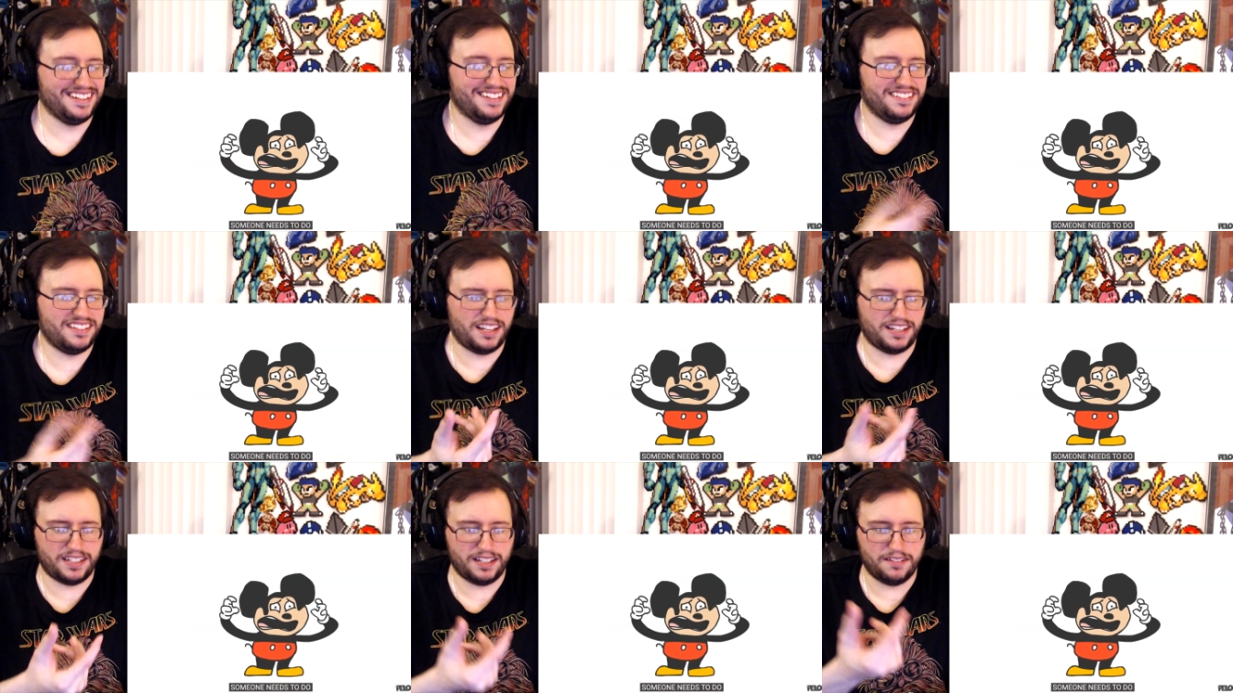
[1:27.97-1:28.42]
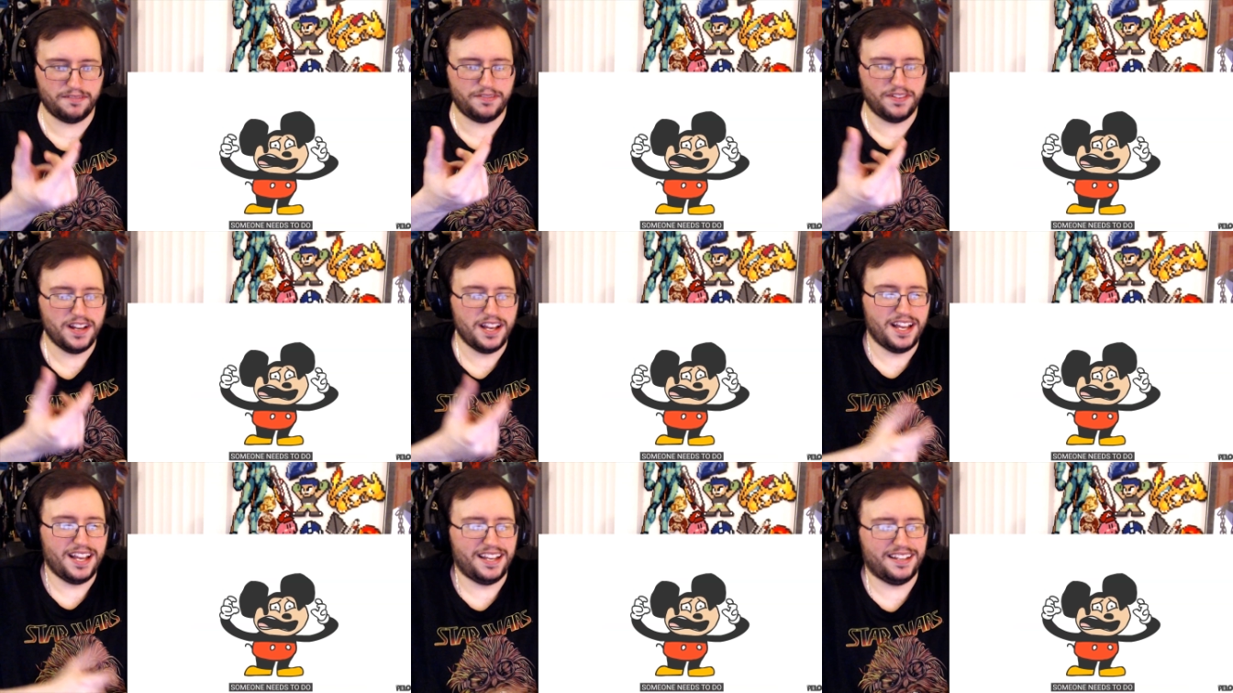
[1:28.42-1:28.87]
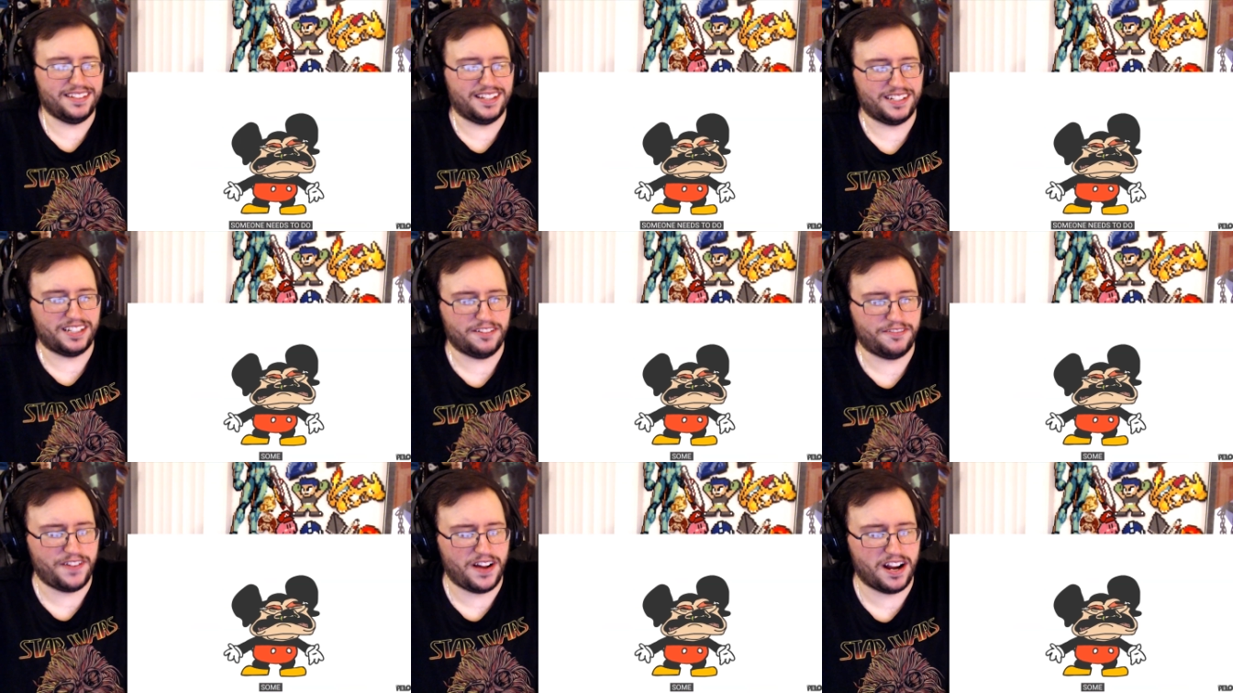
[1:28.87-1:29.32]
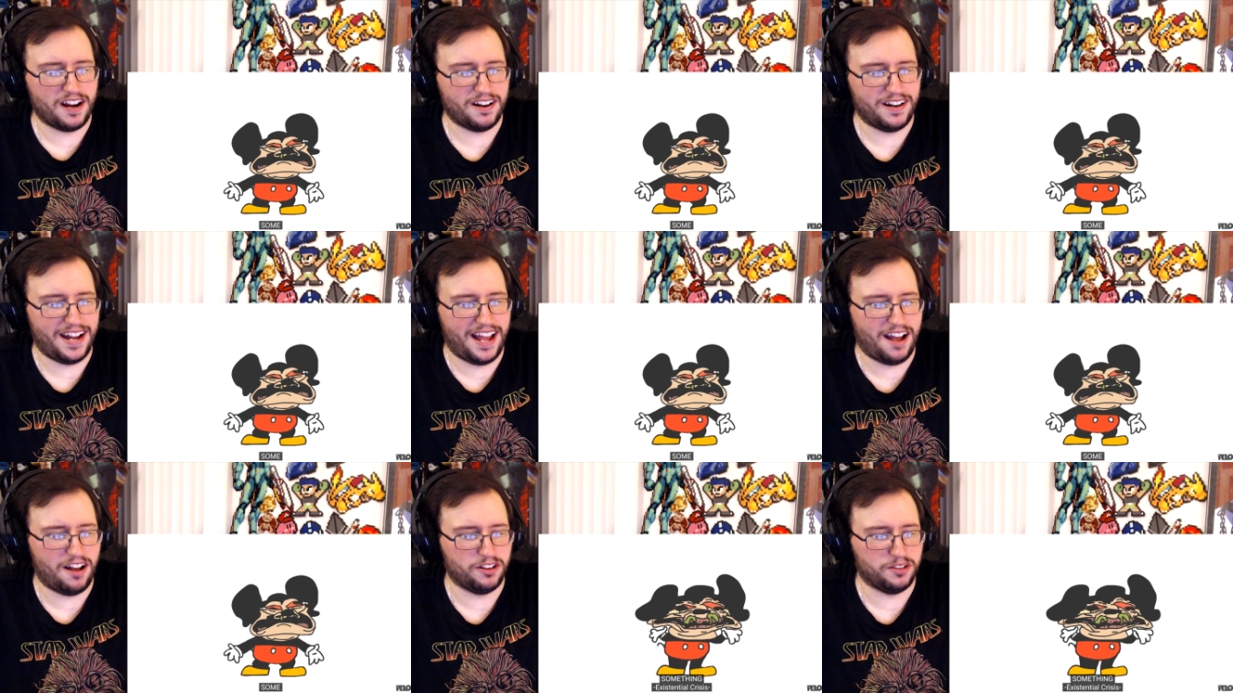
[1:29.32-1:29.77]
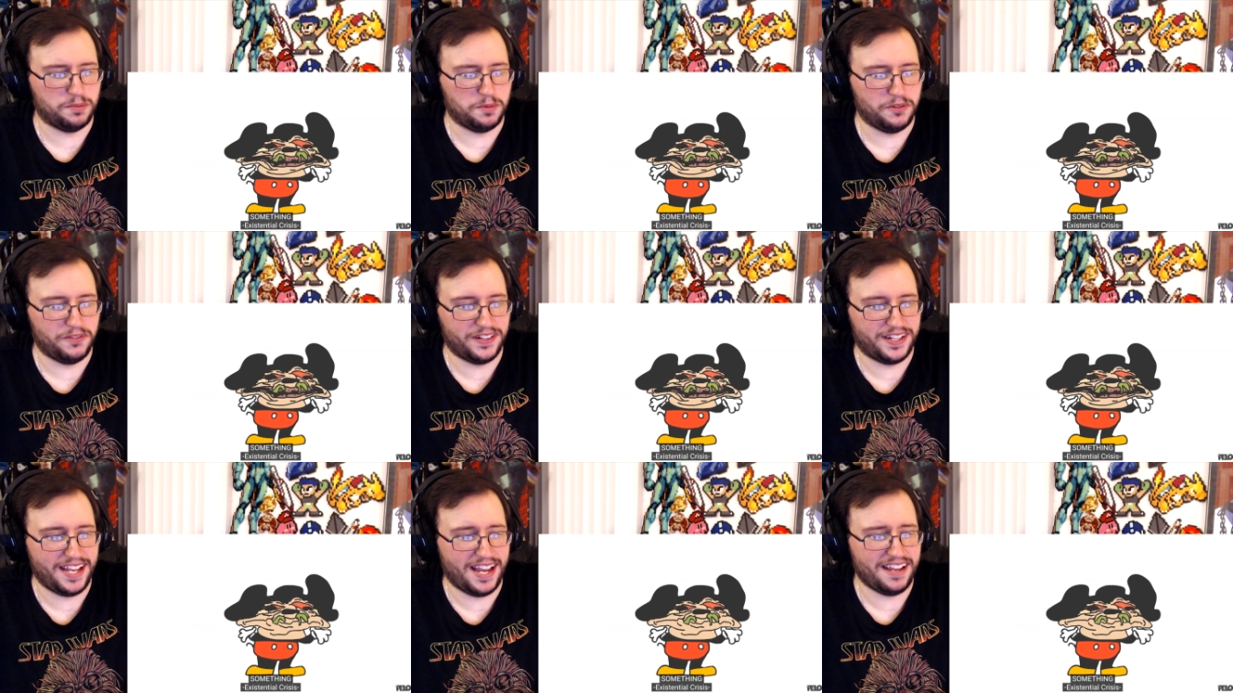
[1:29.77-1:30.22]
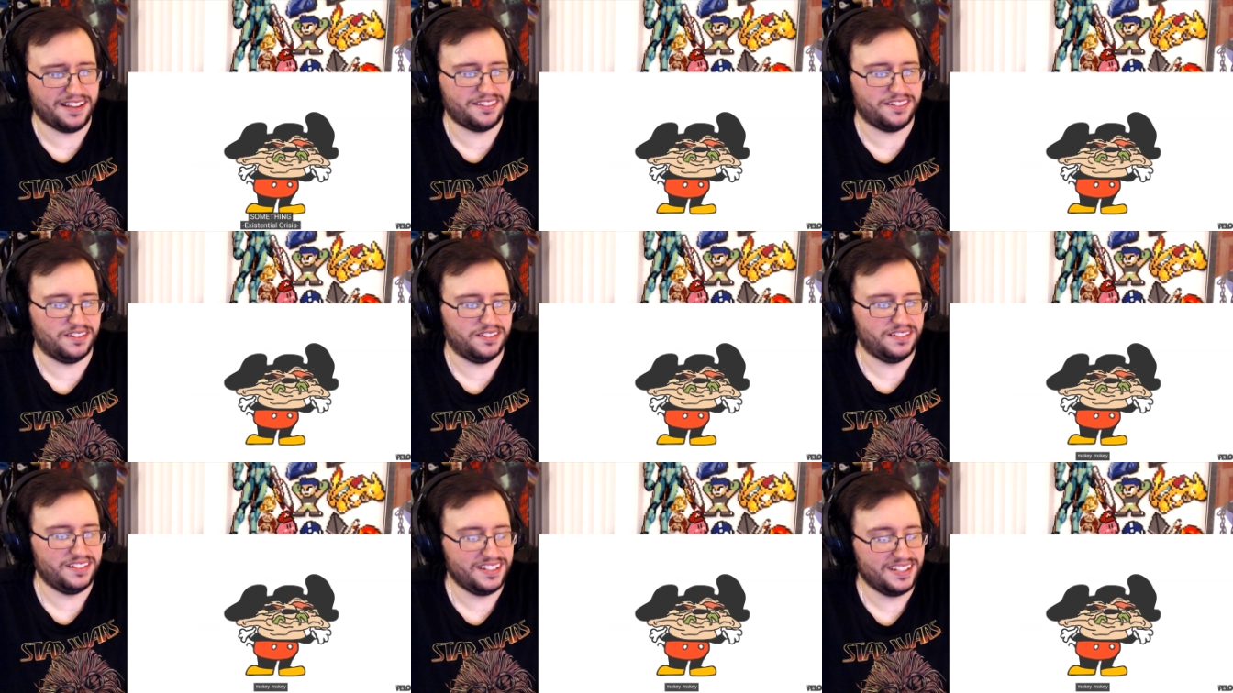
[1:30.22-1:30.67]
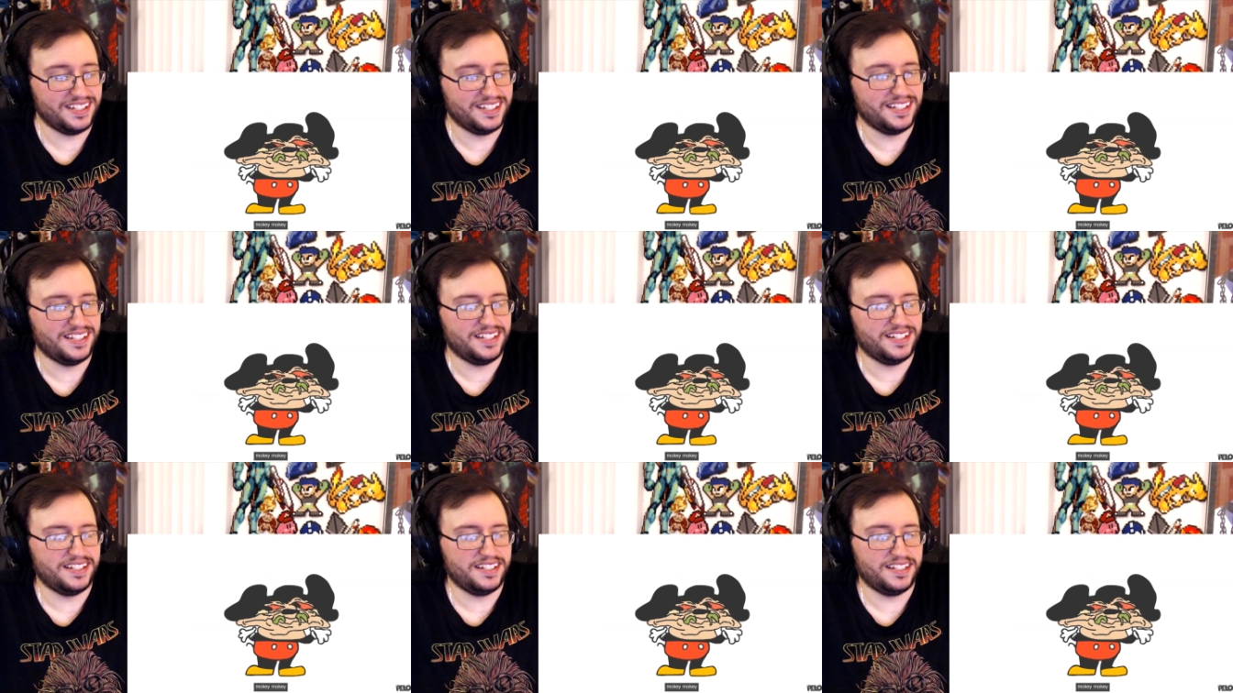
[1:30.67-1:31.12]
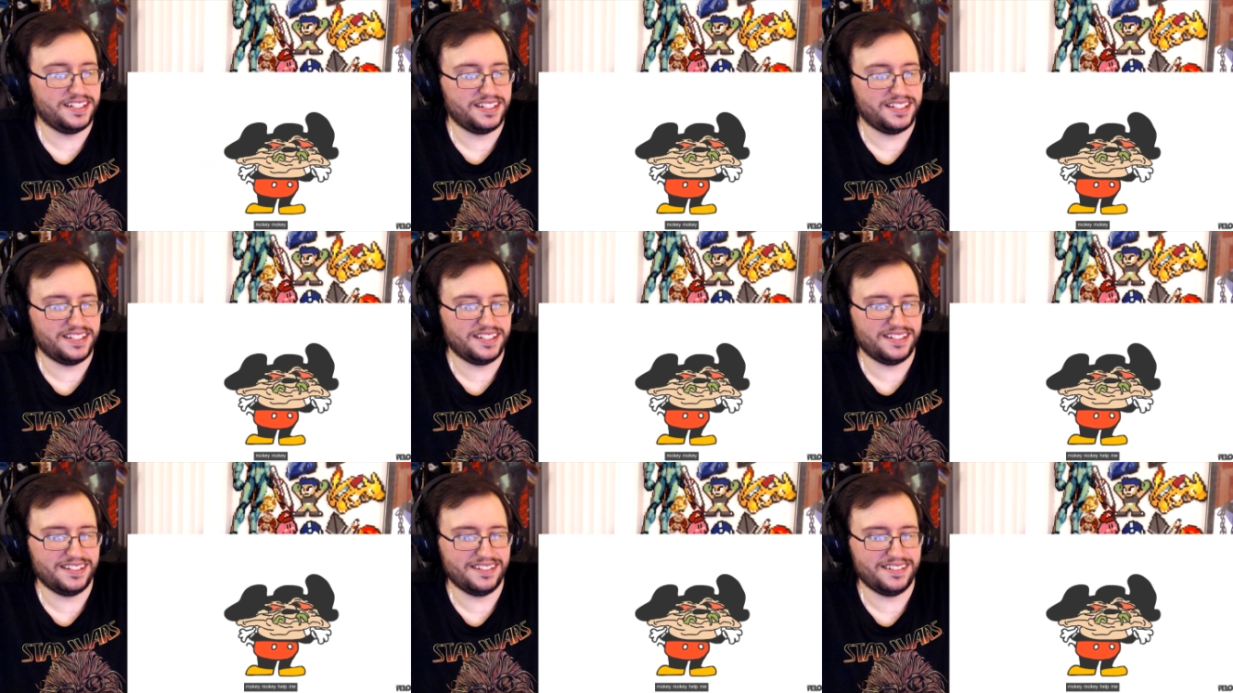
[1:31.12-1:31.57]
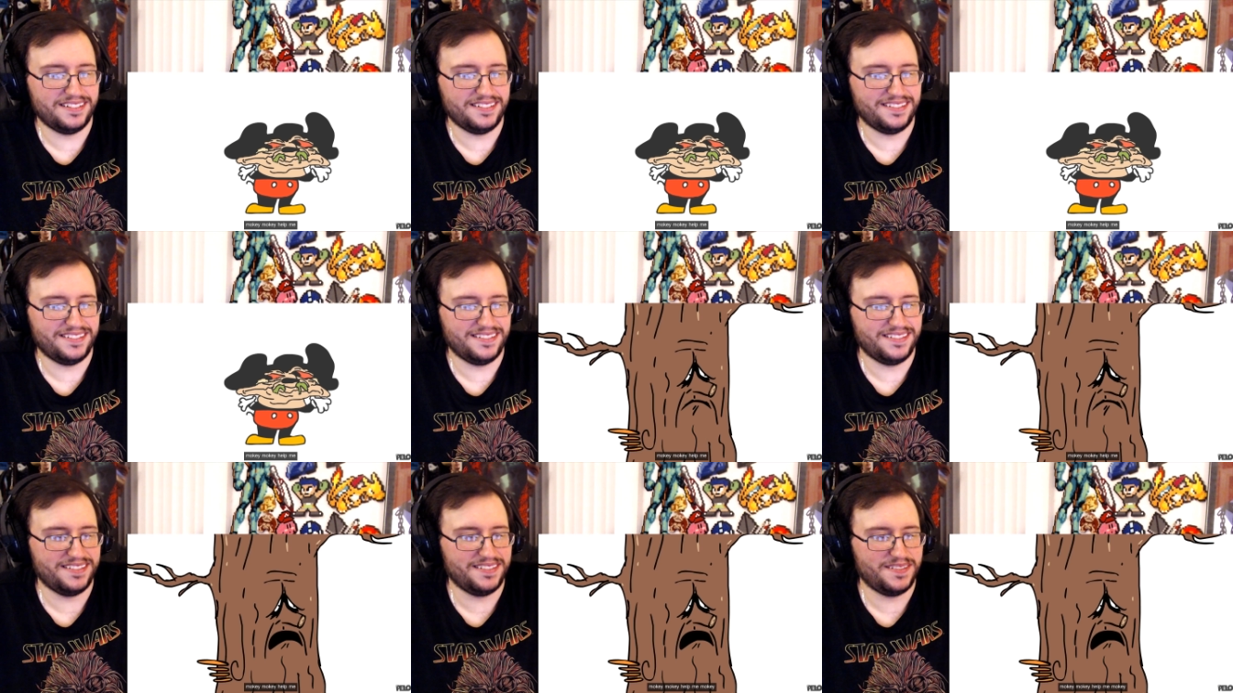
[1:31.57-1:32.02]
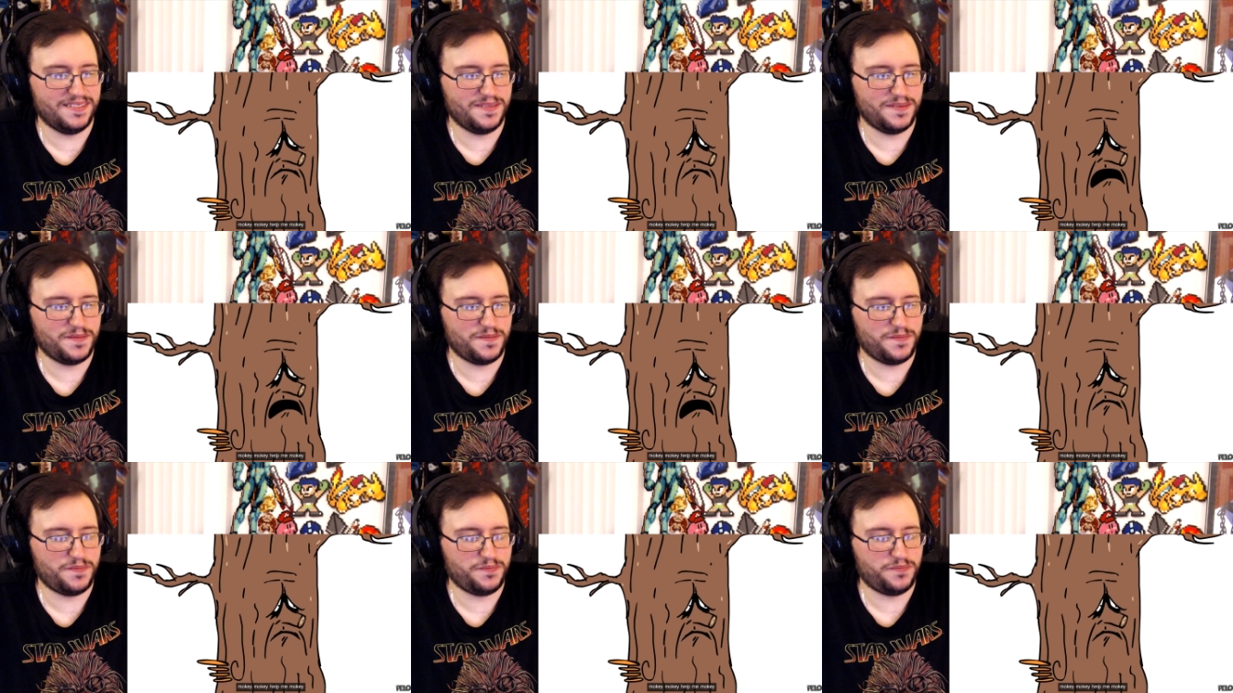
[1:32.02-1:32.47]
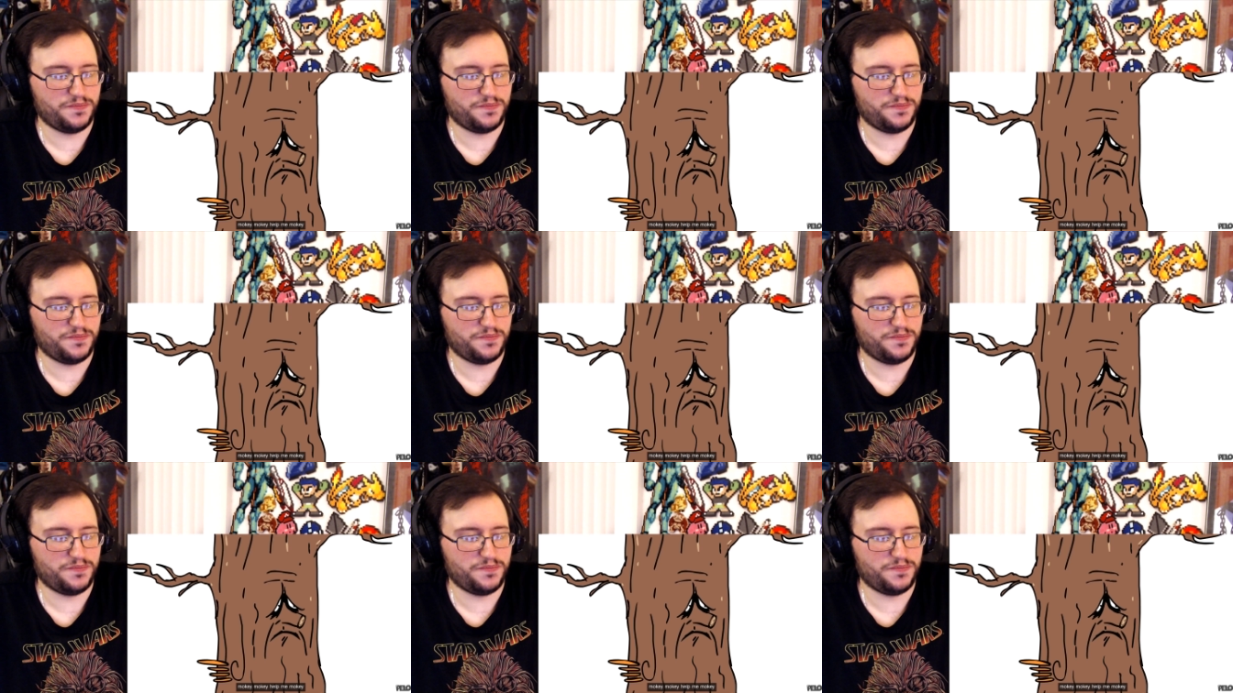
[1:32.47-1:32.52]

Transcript: it's like the he's like the fire in Howl's moving castle. Monkey, Monkey, help me, Monkey.